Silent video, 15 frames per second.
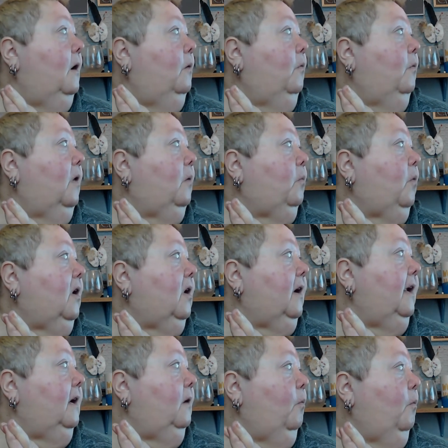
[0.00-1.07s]
we're
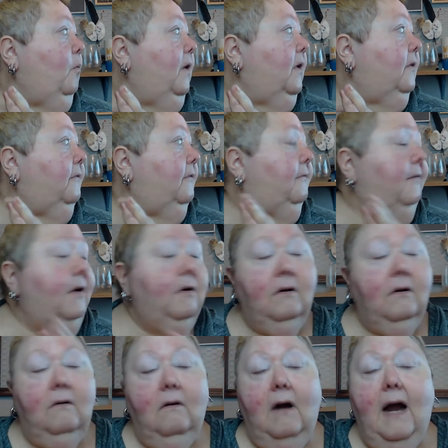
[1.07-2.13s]
working with a
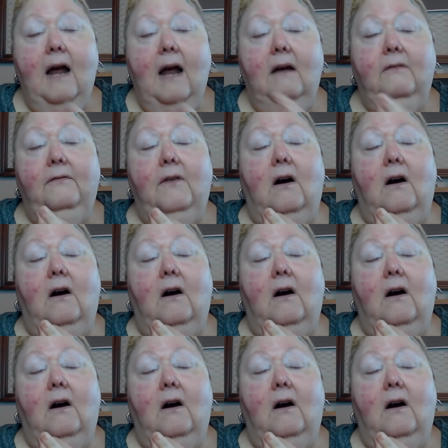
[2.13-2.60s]
photograph.